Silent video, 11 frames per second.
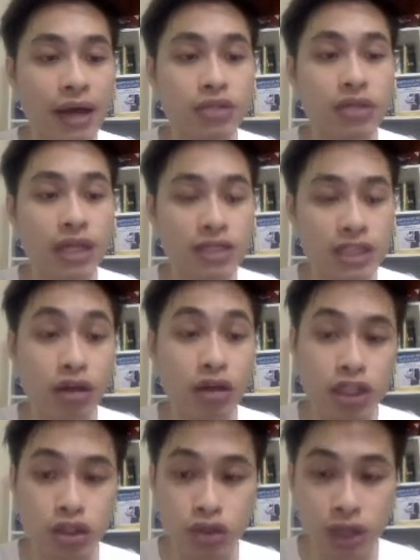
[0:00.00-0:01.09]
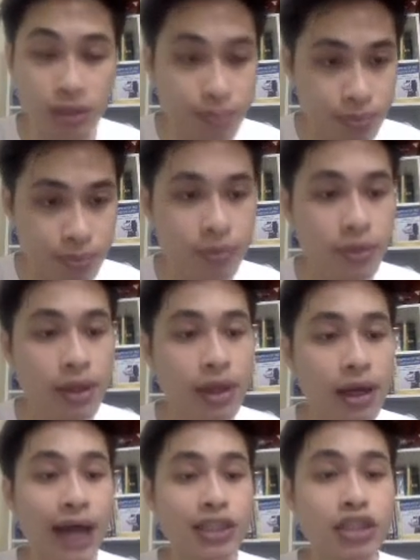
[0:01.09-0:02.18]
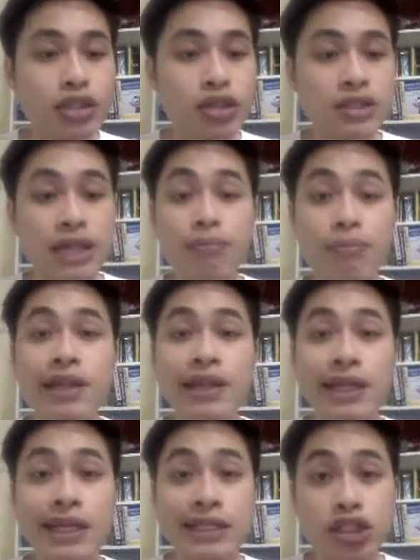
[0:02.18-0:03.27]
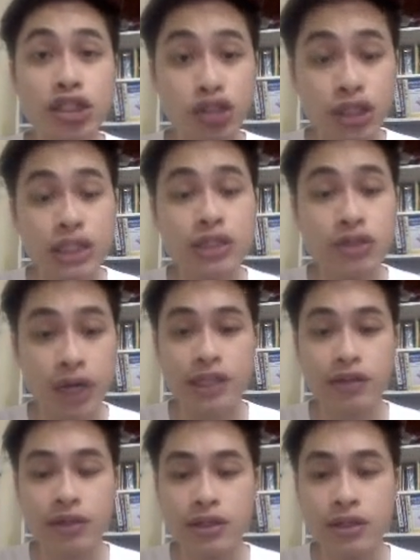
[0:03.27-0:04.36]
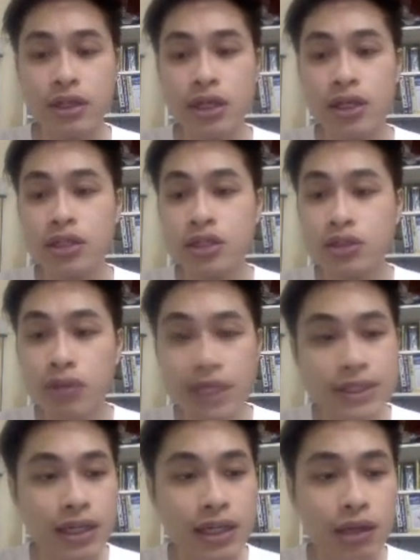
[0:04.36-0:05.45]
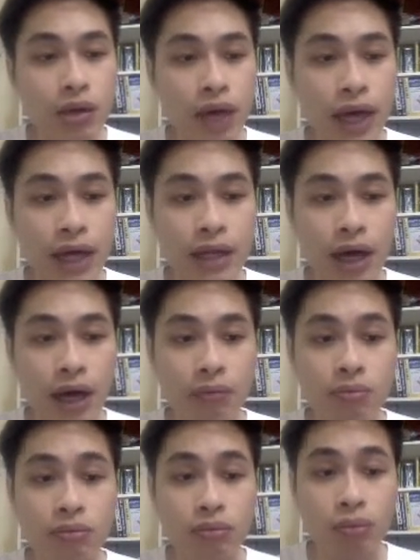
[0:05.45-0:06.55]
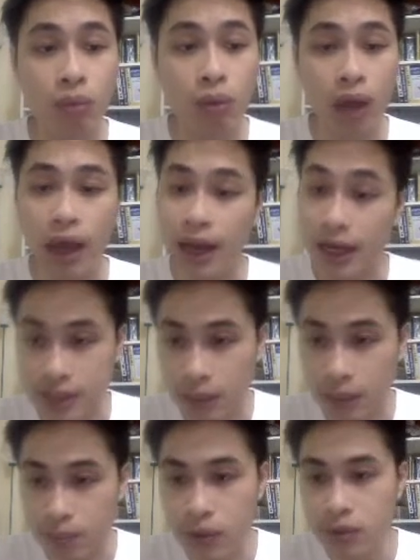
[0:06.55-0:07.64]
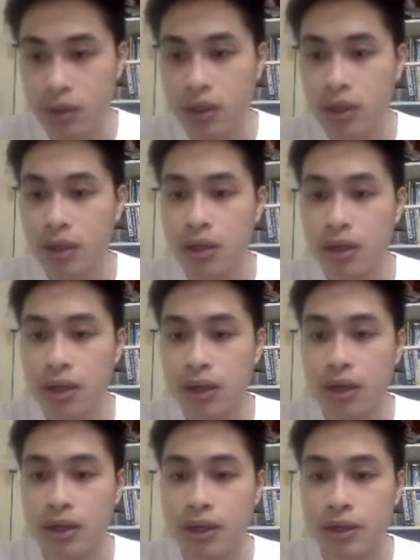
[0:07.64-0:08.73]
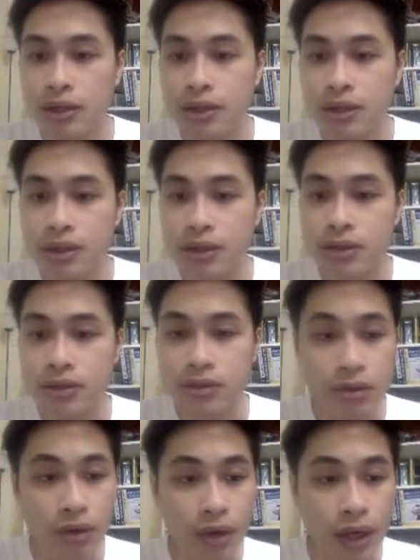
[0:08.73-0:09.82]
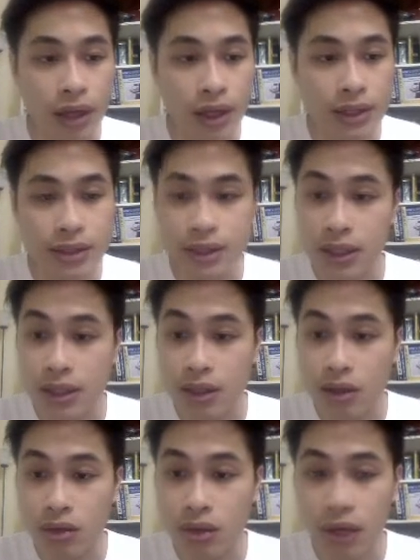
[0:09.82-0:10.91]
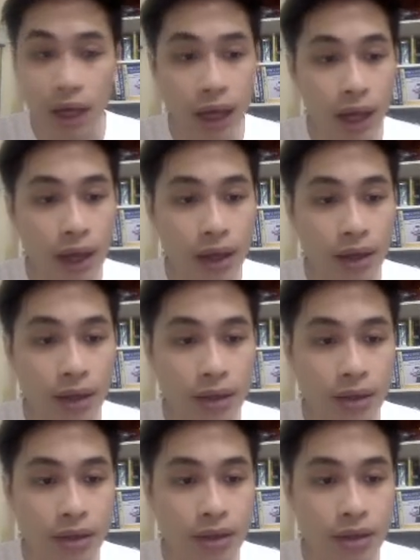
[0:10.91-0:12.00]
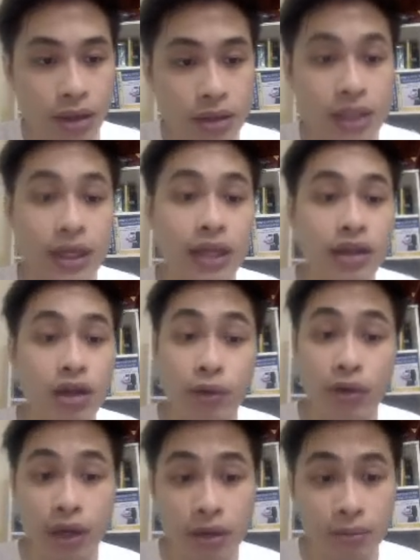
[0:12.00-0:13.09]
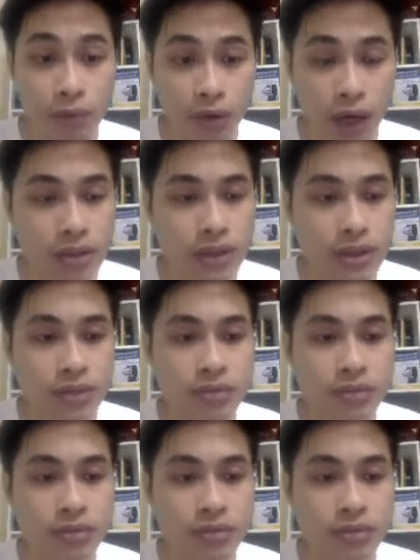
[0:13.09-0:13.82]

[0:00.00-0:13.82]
you can see on the screen, are stocks that meet these 3 criteria. So let's take a look at an example. So okay, let's take a look at Continental Building Products.